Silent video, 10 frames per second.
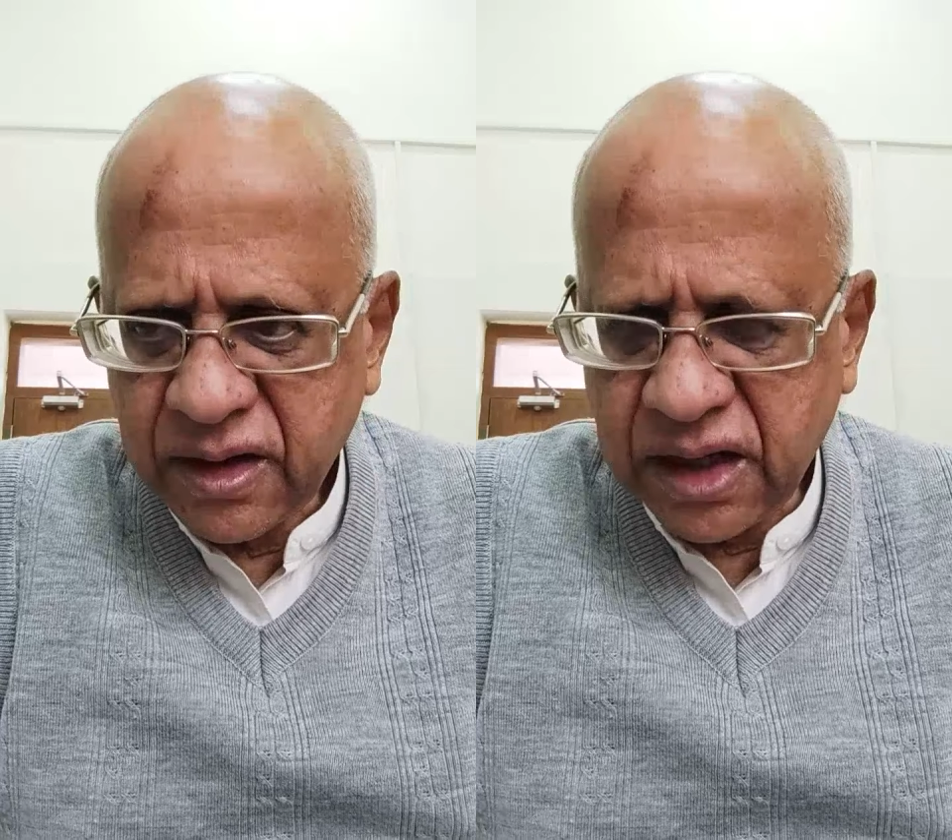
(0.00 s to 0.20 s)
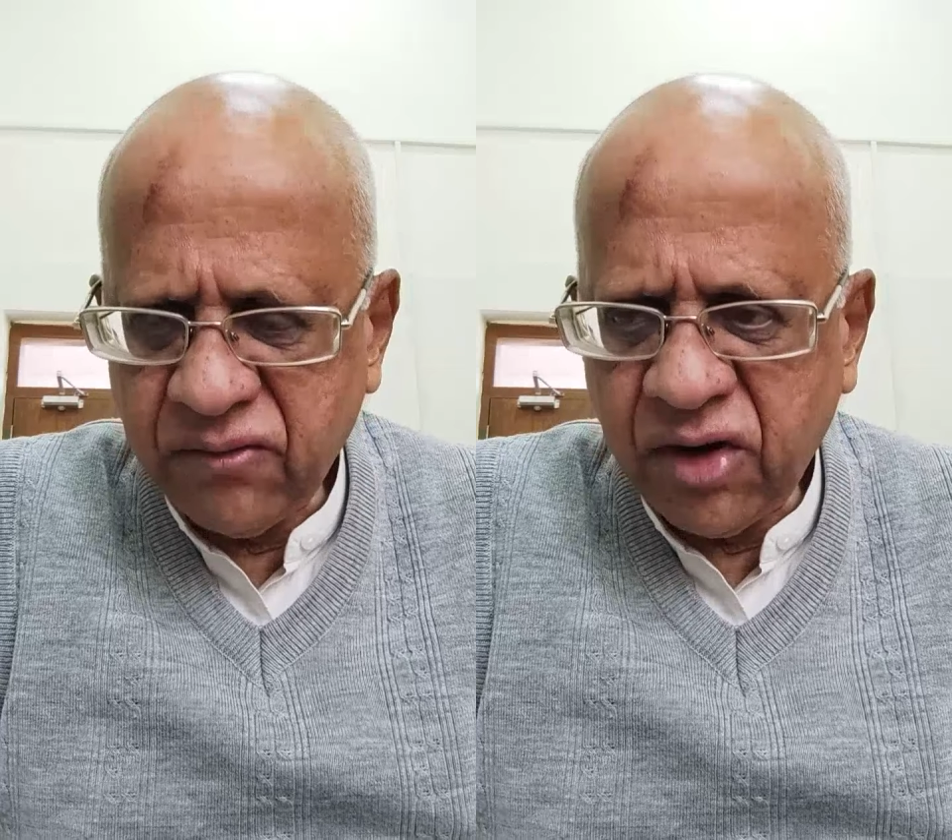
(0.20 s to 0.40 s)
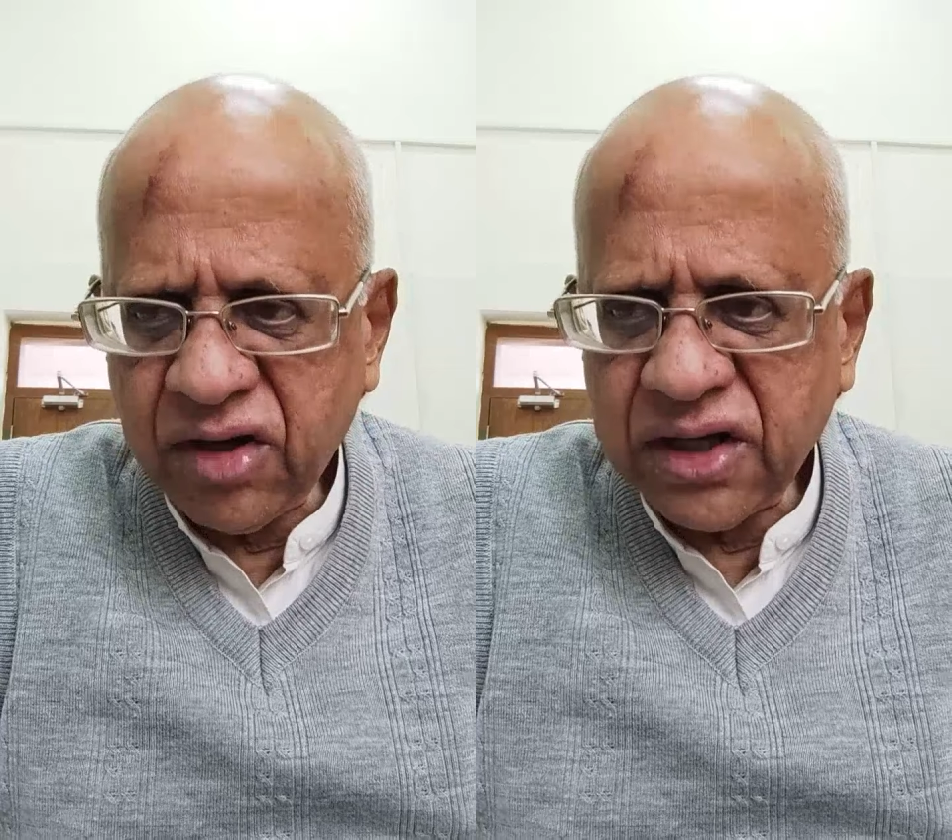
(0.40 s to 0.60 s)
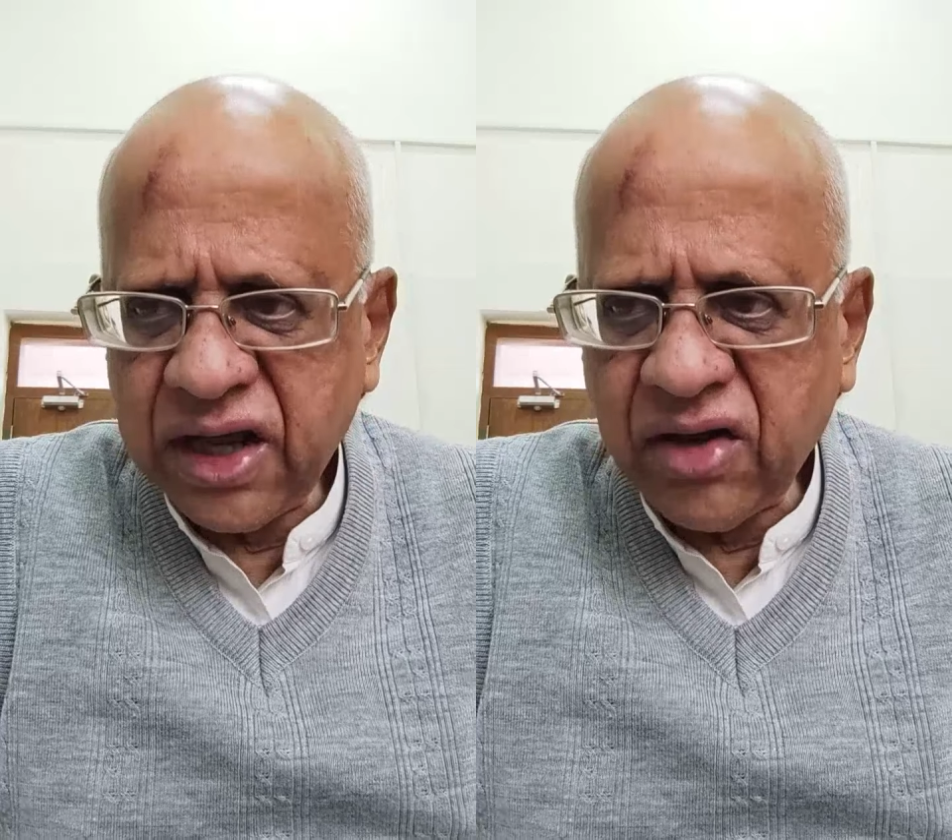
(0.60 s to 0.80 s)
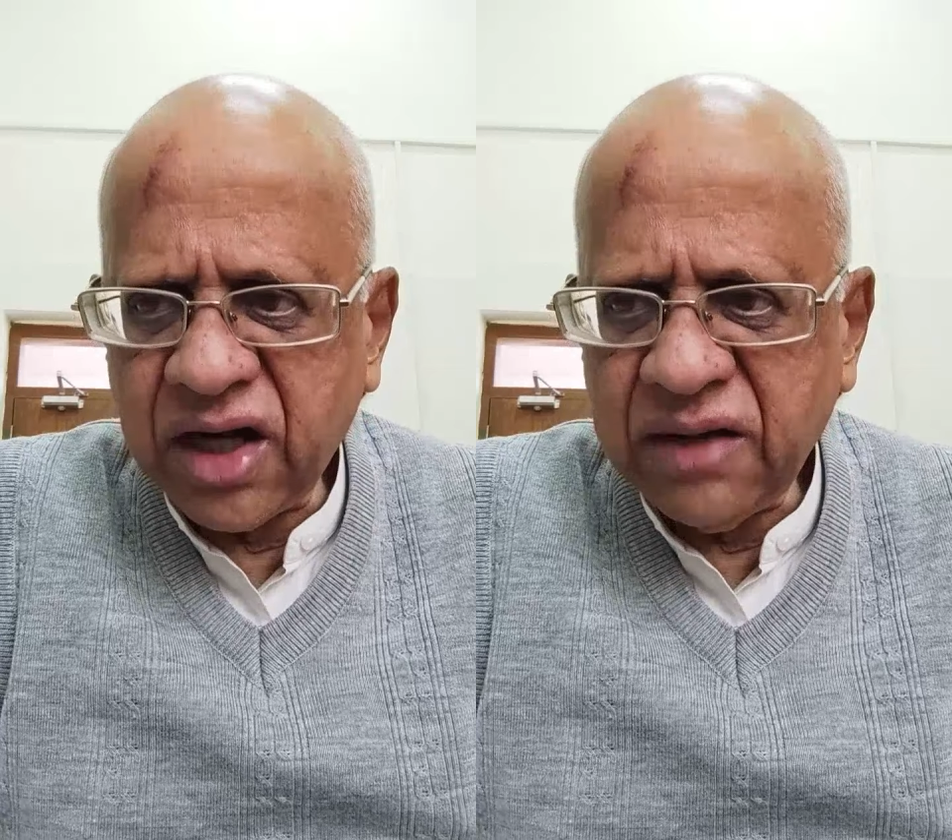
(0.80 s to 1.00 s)
and what
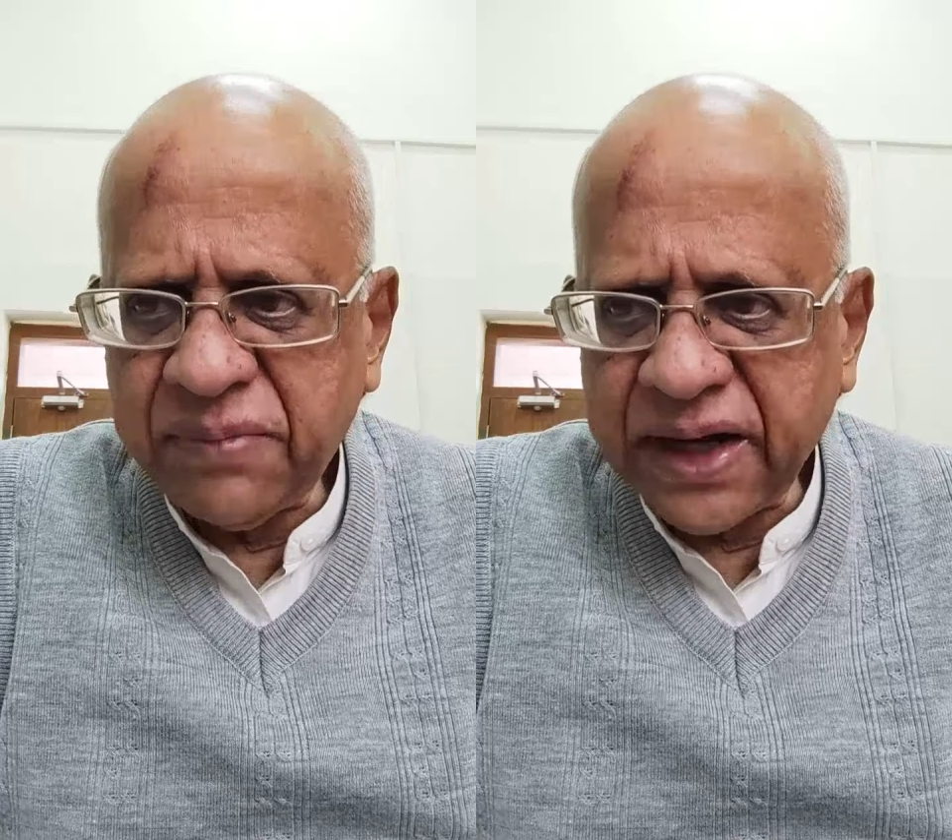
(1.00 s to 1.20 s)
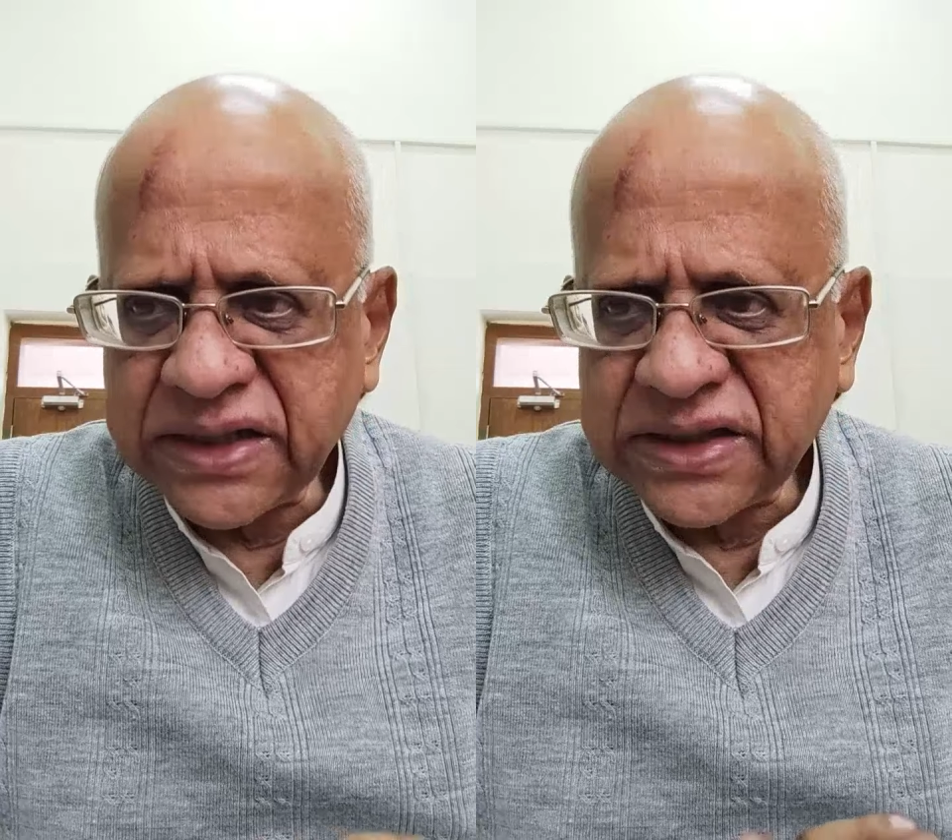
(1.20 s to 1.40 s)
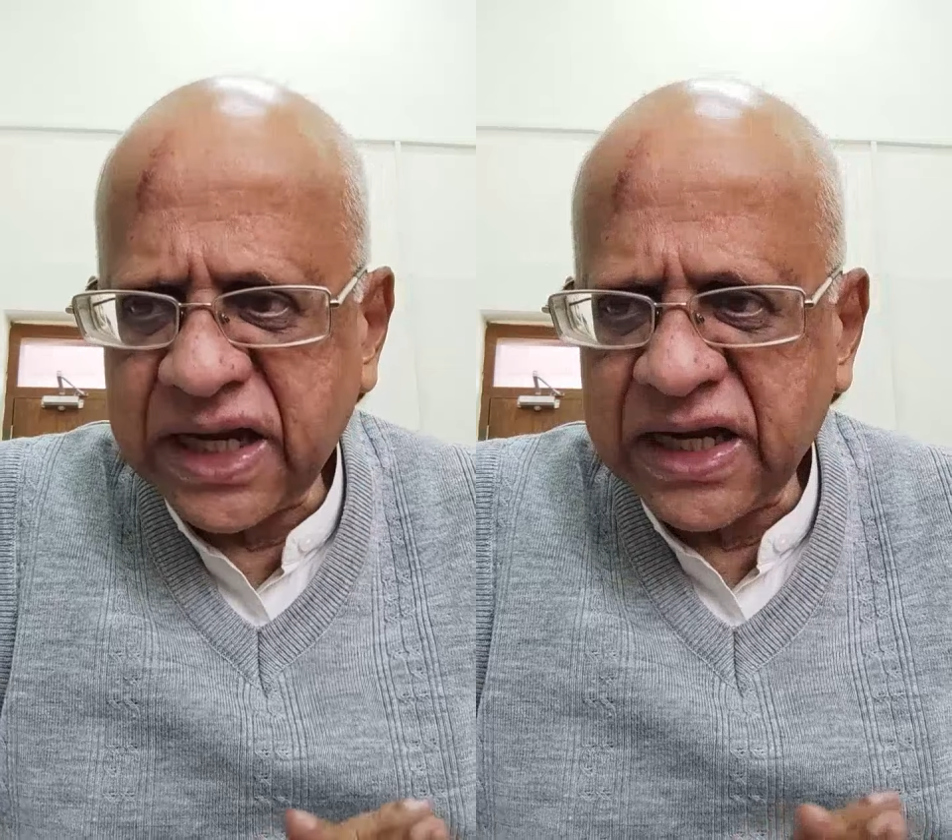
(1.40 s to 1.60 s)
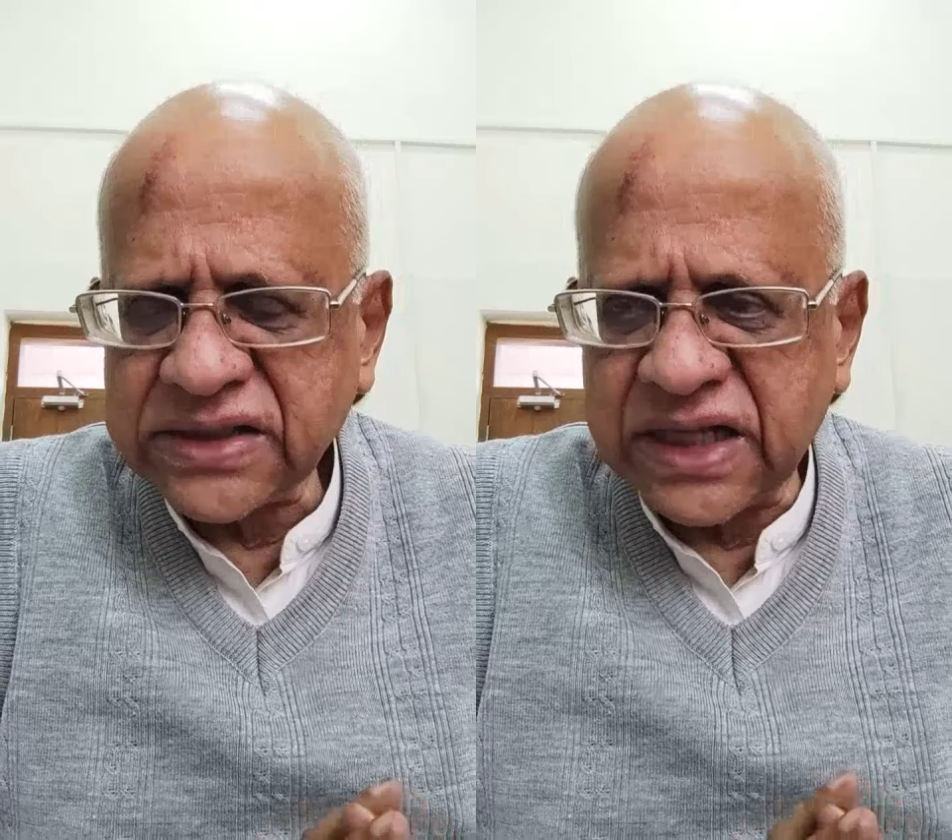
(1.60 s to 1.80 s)
they call in Pakistan as